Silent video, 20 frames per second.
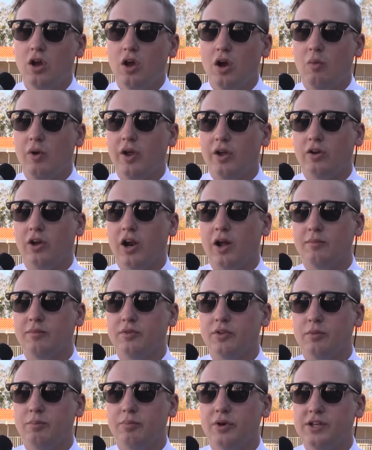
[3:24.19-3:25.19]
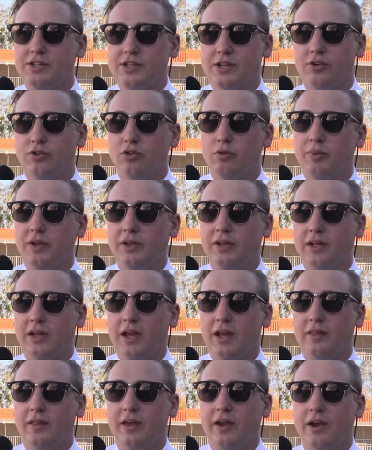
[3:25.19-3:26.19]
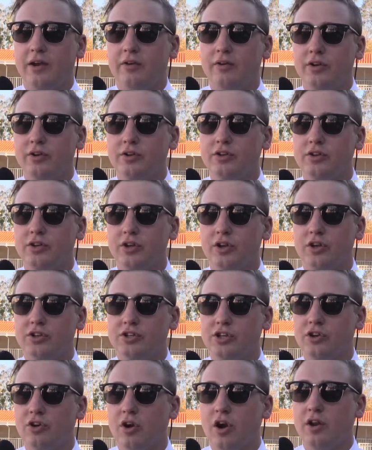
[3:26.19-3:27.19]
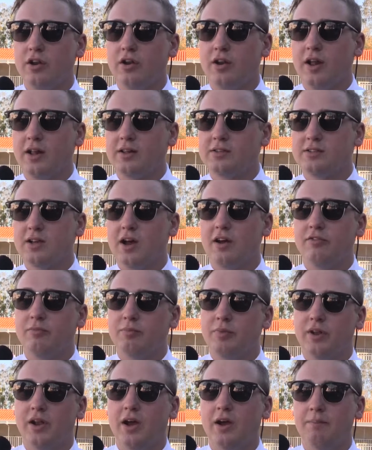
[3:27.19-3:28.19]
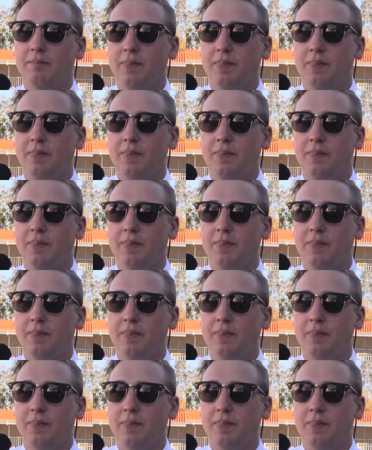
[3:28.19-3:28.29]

when it got up into the breeze, had to do a bit to get there, and you know, she grinded it out tough. But